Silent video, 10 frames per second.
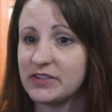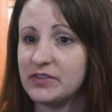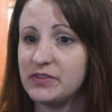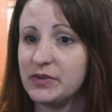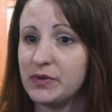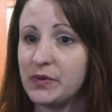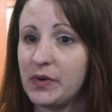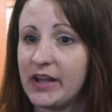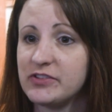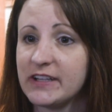to
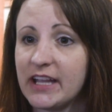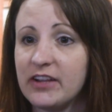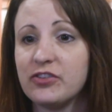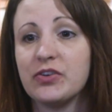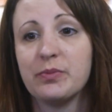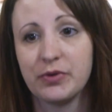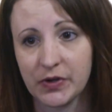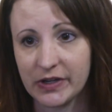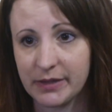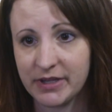do educational
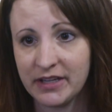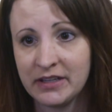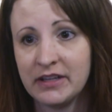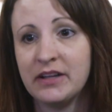programming.